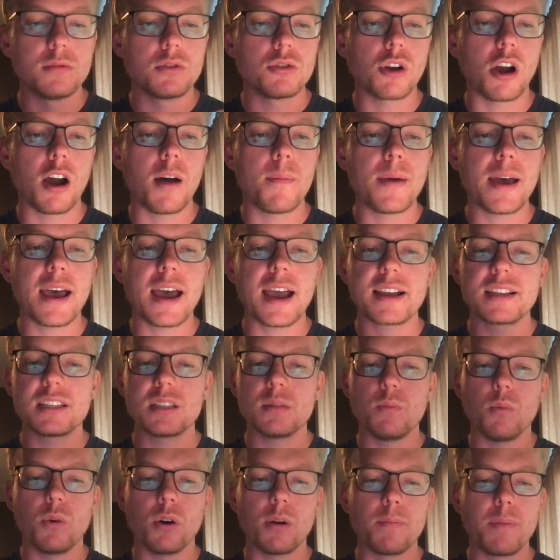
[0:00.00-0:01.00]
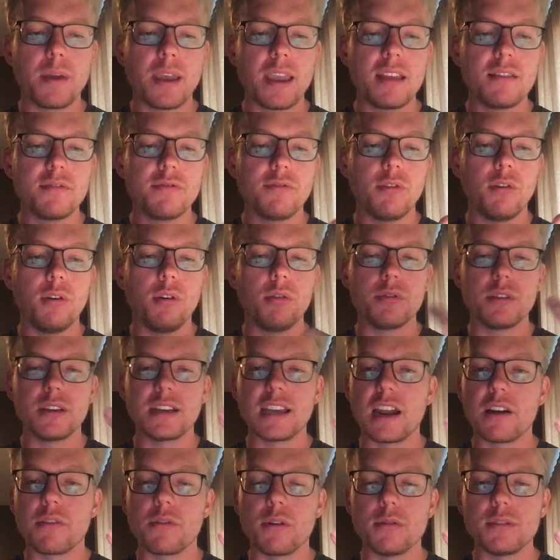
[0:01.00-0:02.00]
Drawbacks, more painful. You
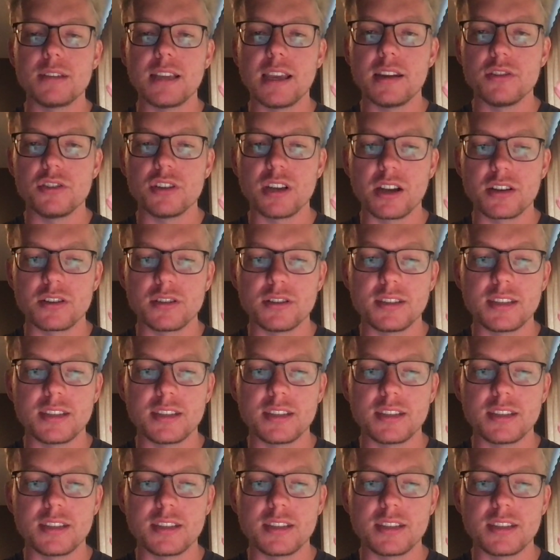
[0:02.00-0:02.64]
got to rotate injection